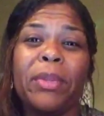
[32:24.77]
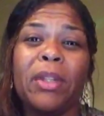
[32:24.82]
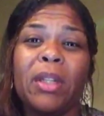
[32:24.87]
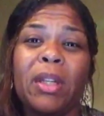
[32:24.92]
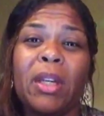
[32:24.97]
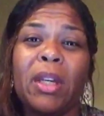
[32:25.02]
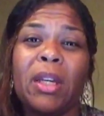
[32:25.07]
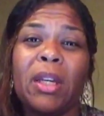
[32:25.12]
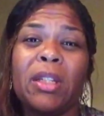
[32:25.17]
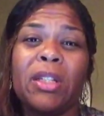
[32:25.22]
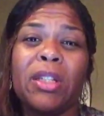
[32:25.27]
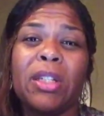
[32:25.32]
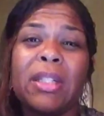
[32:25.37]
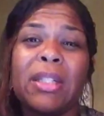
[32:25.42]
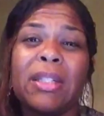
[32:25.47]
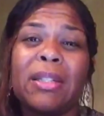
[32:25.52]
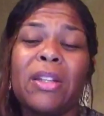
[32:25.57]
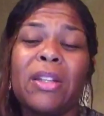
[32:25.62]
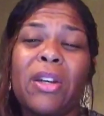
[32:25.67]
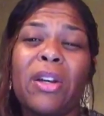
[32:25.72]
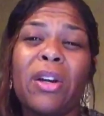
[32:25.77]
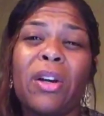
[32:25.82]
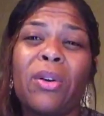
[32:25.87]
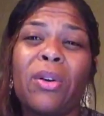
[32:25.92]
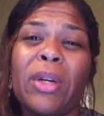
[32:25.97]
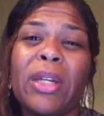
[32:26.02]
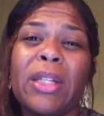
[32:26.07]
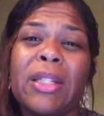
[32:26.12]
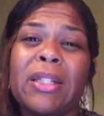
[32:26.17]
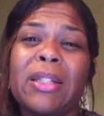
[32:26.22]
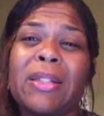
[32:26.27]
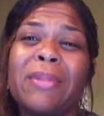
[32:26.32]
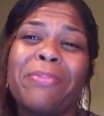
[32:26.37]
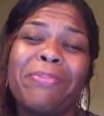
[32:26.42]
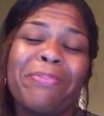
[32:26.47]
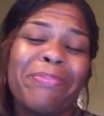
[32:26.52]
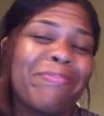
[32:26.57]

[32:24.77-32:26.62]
It's just, it's